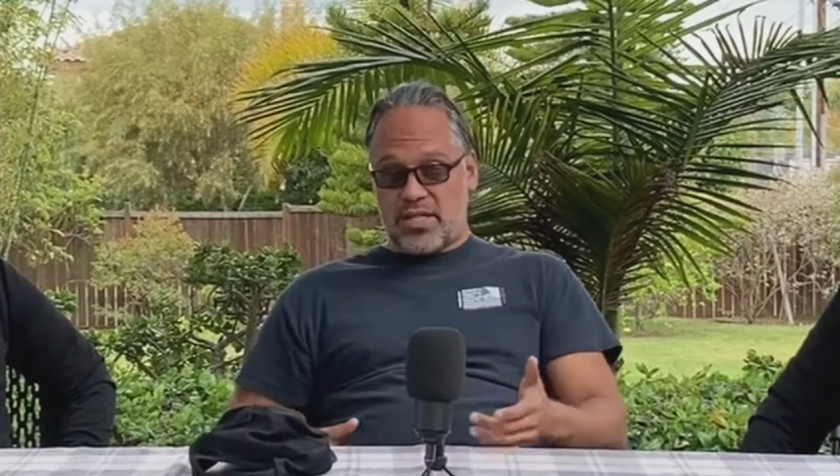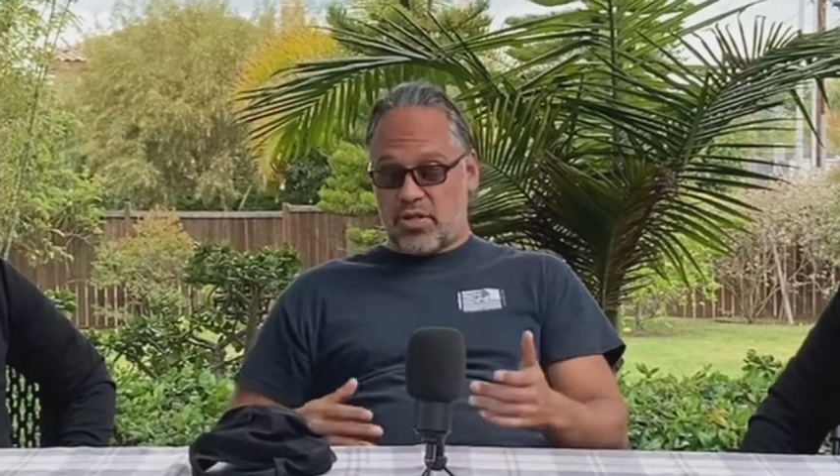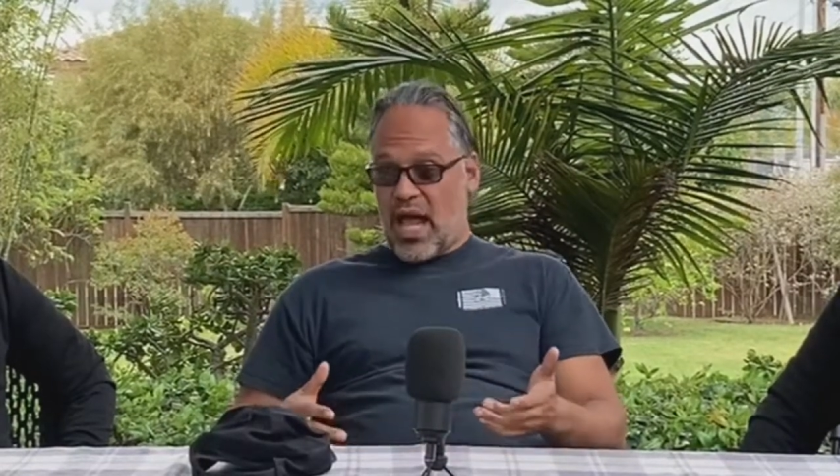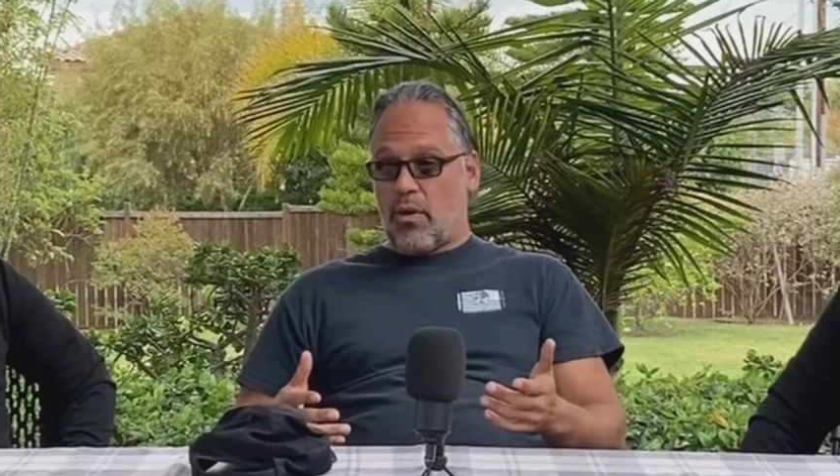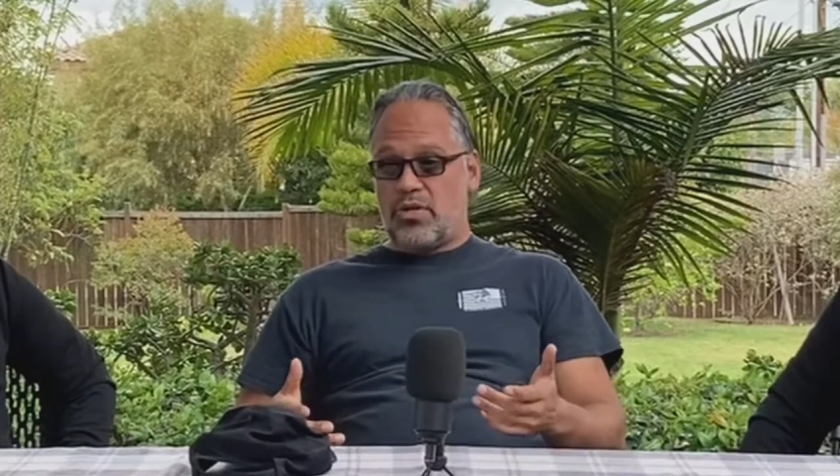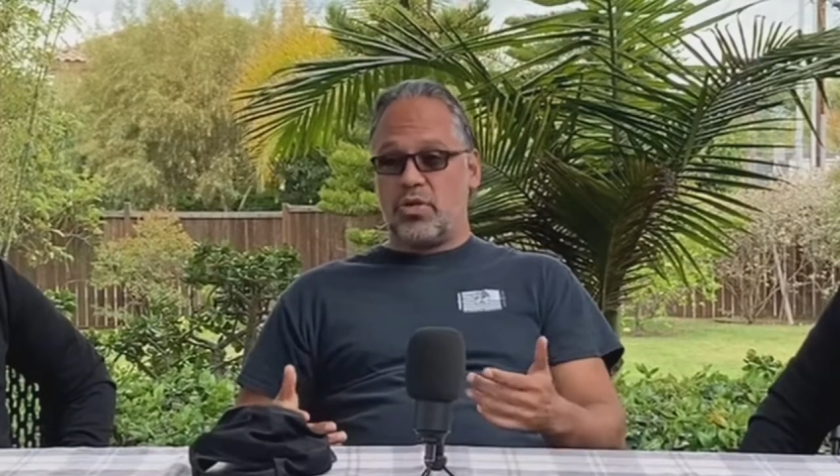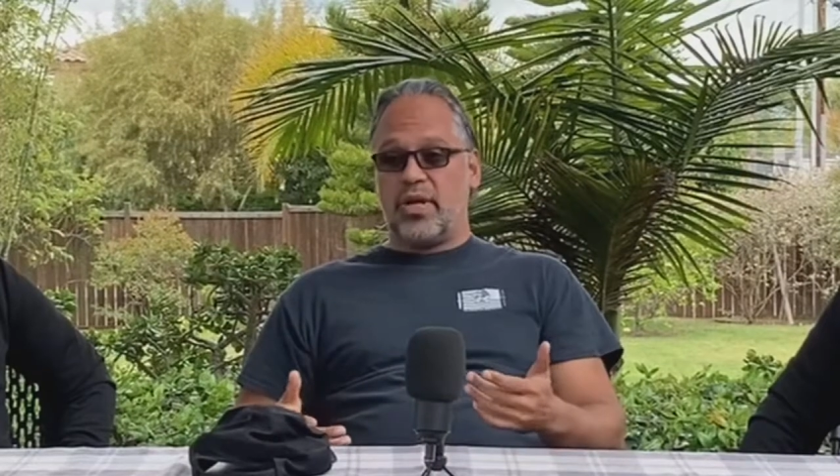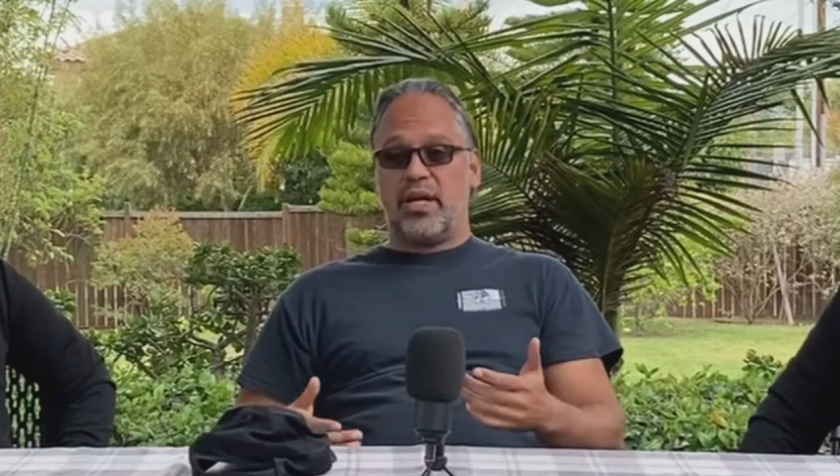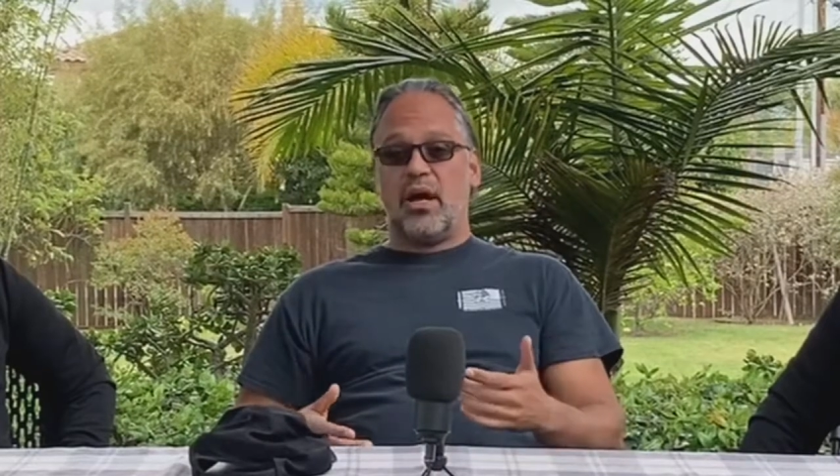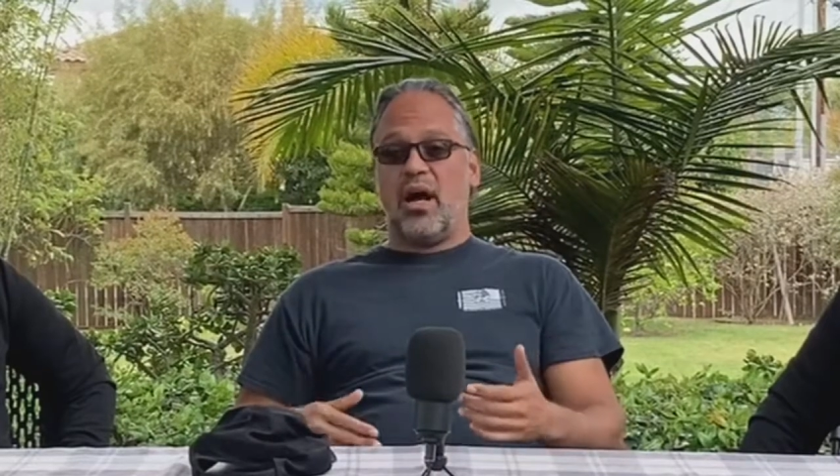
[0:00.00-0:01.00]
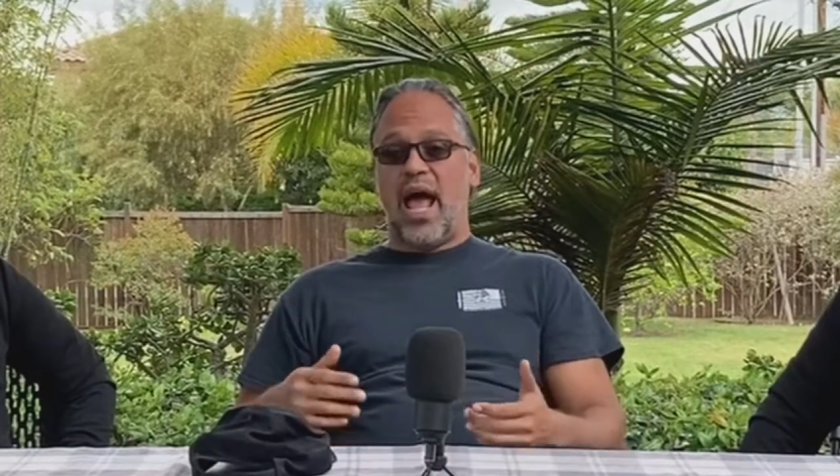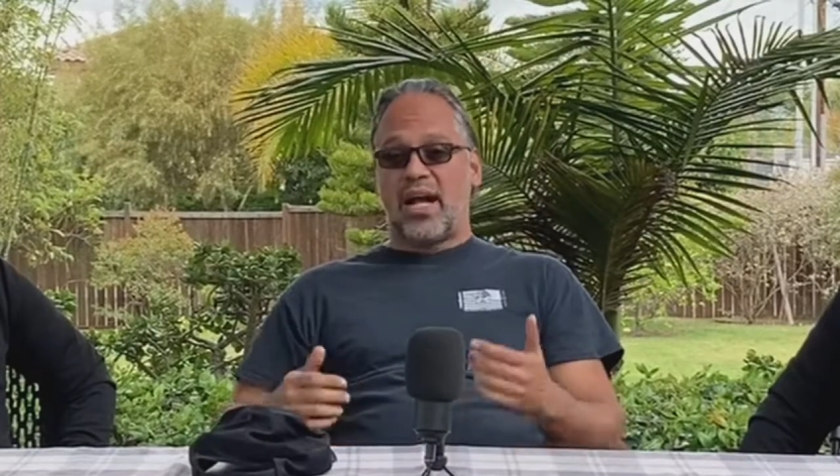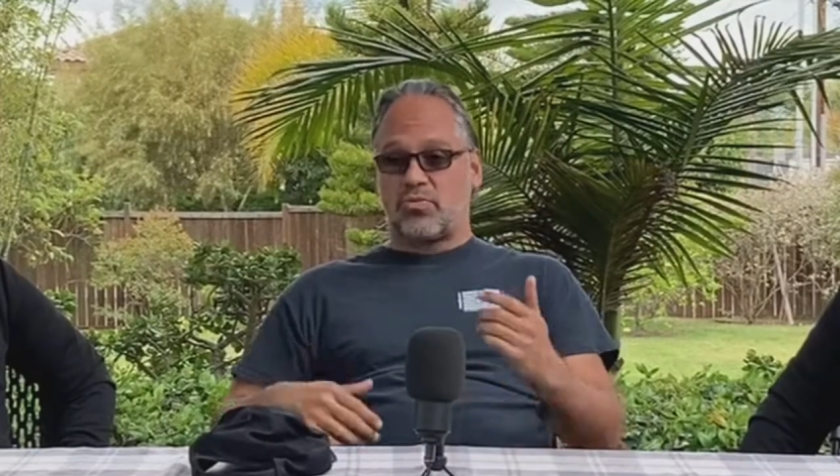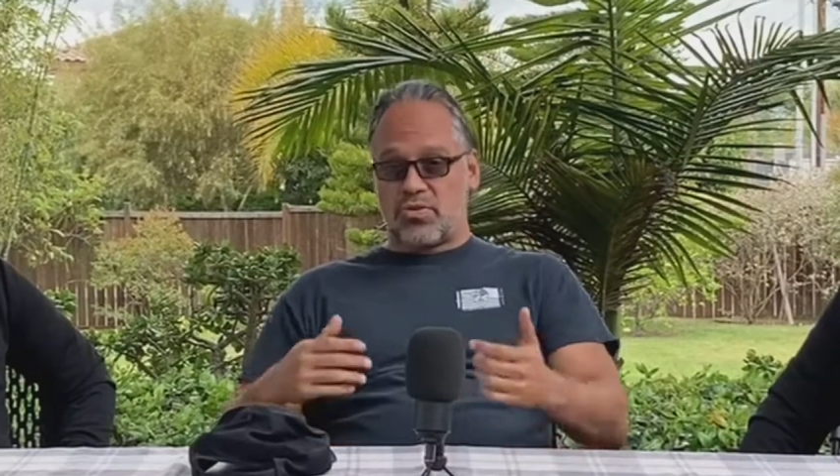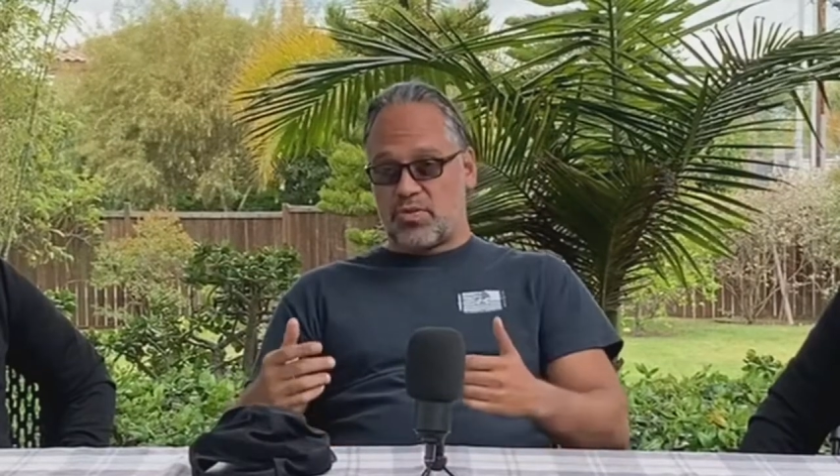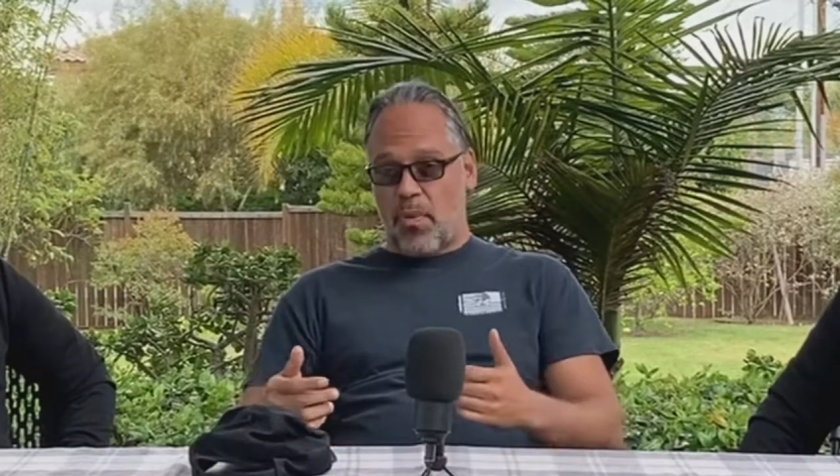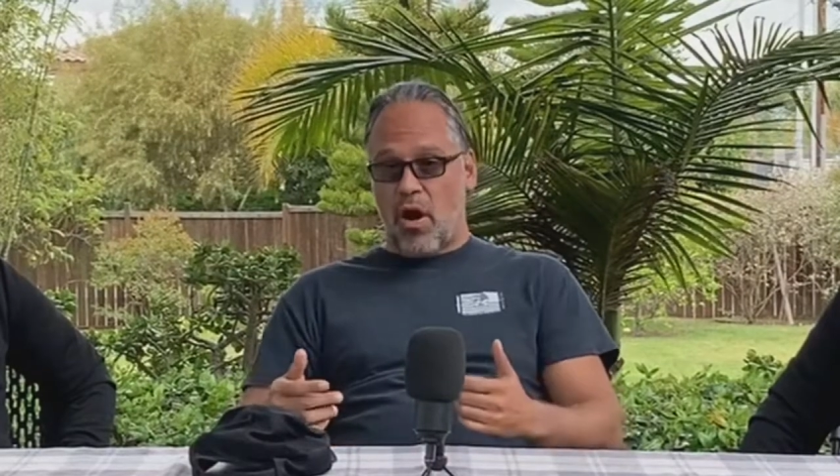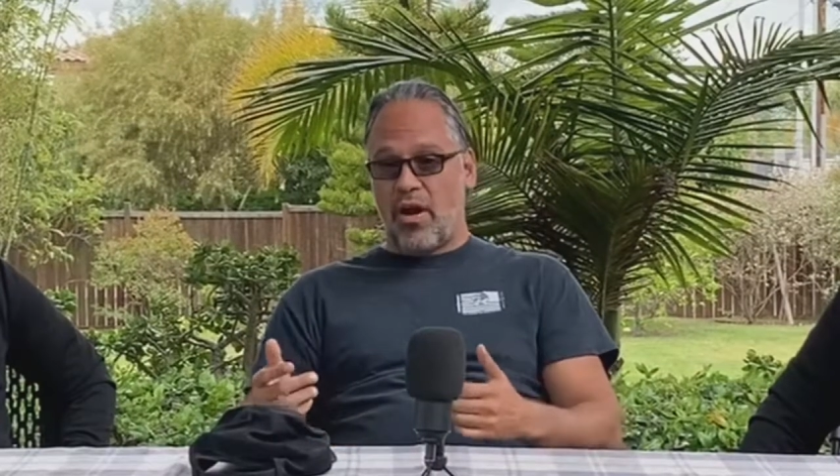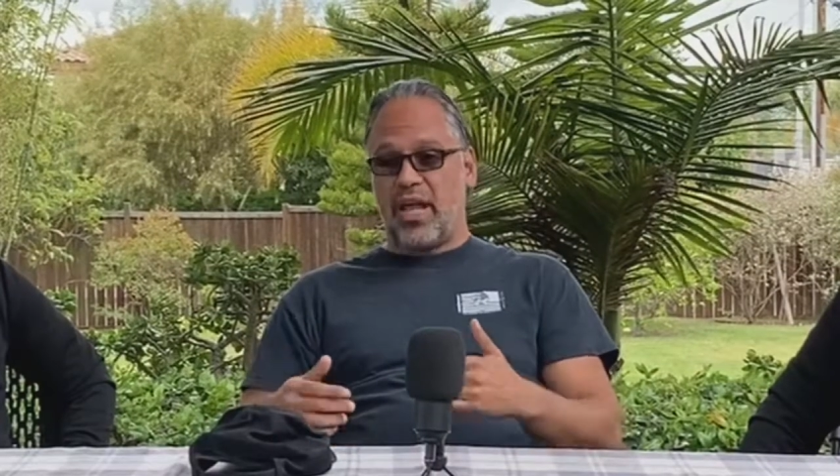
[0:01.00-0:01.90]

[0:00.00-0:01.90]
so now we're doing actual sparring,